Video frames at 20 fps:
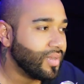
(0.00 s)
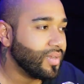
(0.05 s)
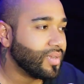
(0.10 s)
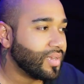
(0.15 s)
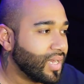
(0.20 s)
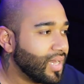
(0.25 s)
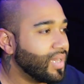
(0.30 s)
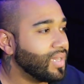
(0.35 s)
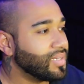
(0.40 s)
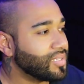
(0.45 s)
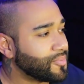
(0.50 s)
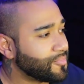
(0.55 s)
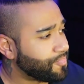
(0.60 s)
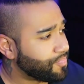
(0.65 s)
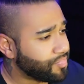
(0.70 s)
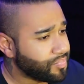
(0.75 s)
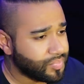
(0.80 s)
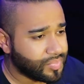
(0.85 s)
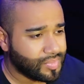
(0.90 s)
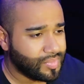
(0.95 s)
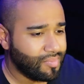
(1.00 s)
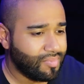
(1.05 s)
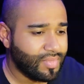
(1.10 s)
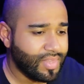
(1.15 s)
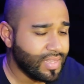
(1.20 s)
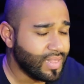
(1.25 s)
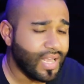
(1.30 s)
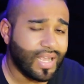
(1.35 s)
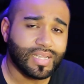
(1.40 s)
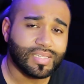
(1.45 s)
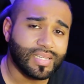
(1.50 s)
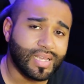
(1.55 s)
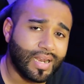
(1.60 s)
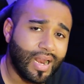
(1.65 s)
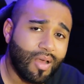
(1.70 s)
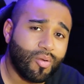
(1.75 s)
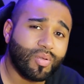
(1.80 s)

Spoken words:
Because, like I said,